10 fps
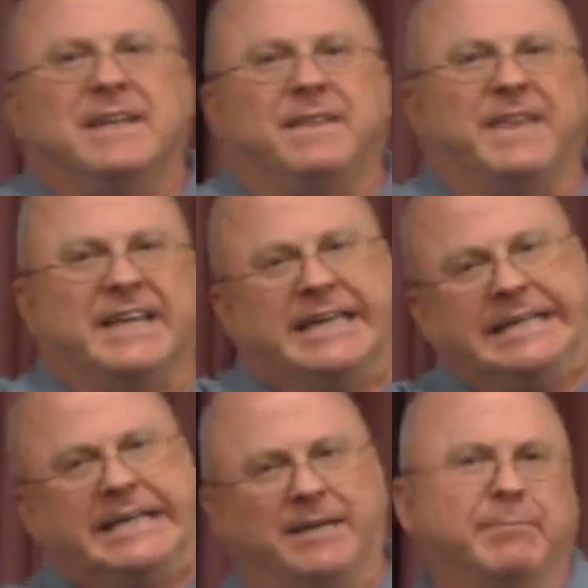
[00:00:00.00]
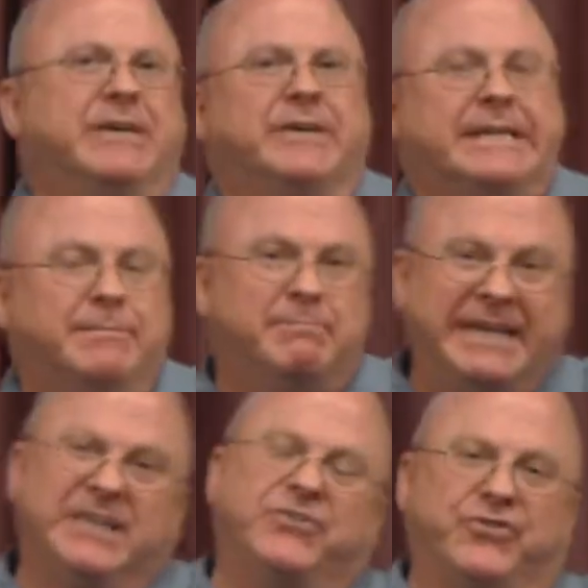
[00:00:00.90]
than an American
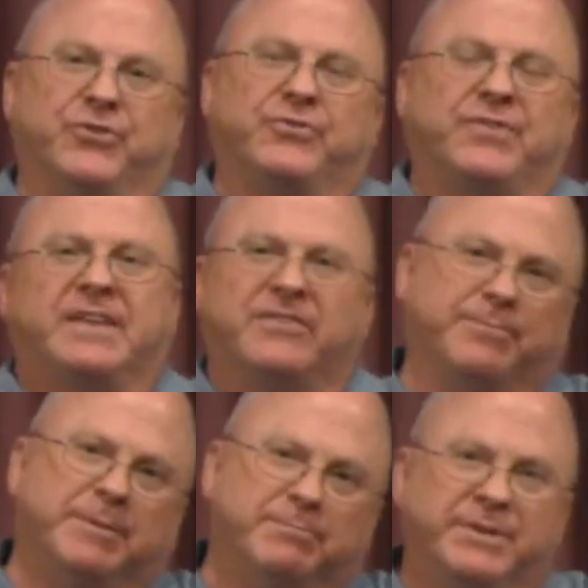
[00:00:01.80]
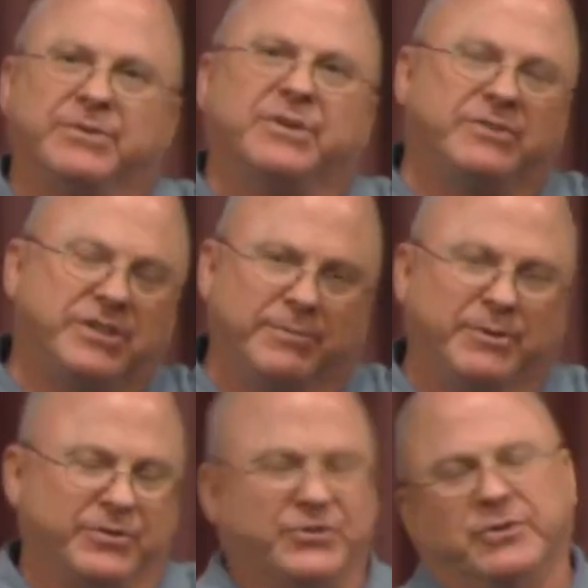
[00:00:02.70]
megachurch that has been built on
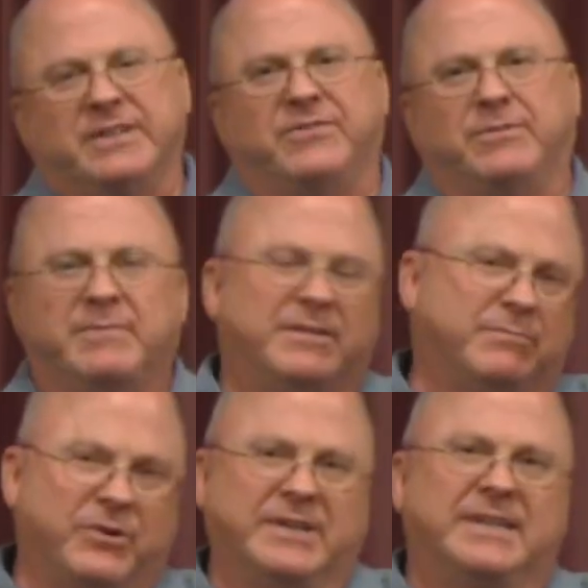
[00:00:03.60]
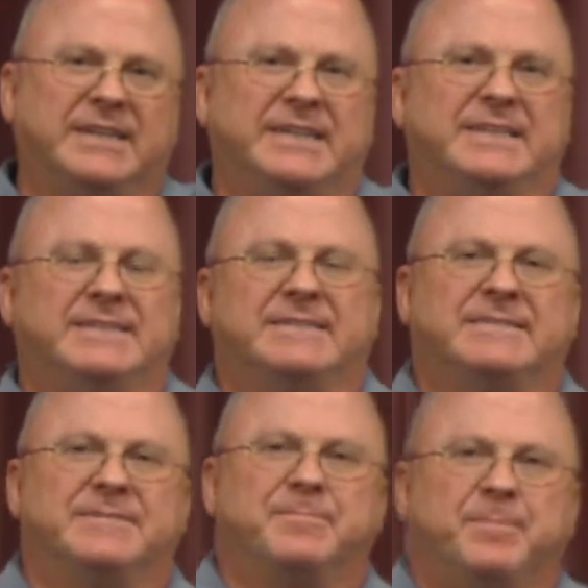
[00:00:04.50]
commercialism and marketing
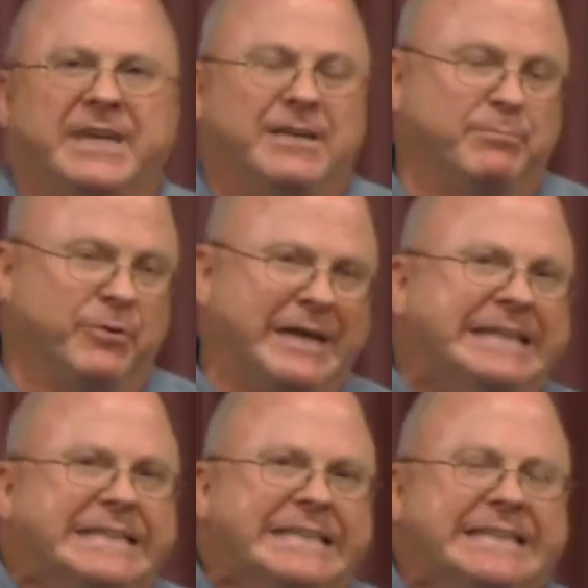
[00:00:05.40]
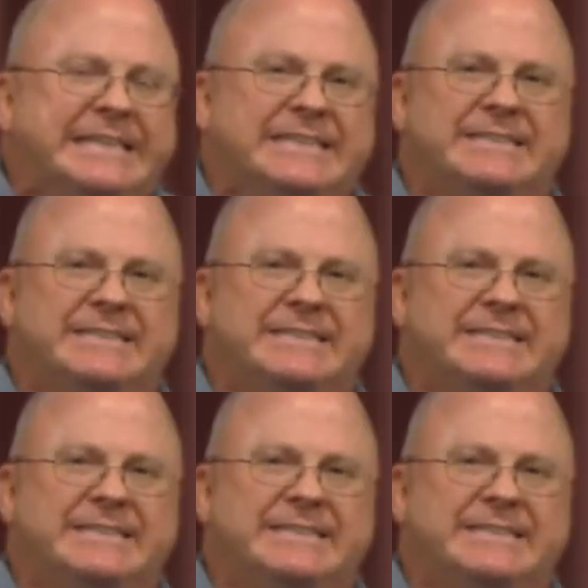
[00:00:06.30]
and branding.